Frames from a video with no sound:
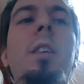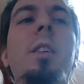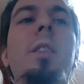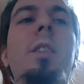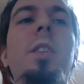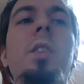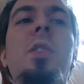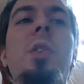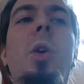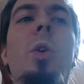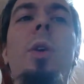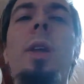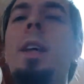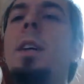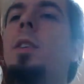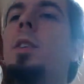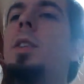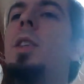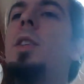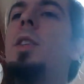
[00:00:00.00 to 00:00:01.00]
this whole
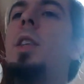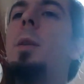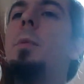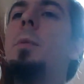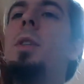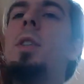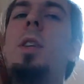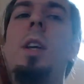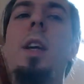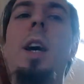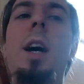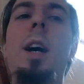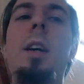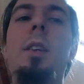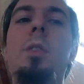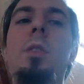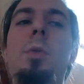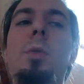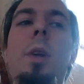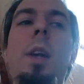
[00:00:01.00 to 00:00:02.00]
ecosystem is
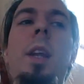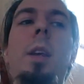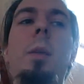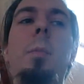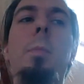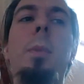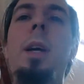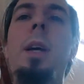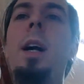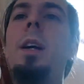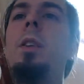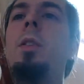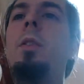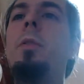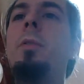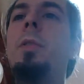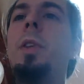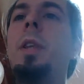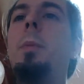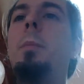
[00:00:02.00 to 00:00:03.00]
gonna trailing behind the
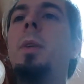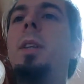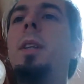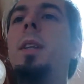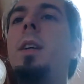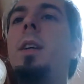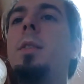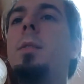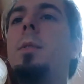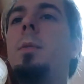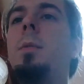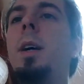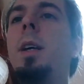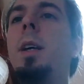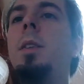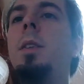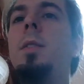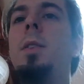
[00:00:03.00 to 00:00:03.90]
fundamentals, right?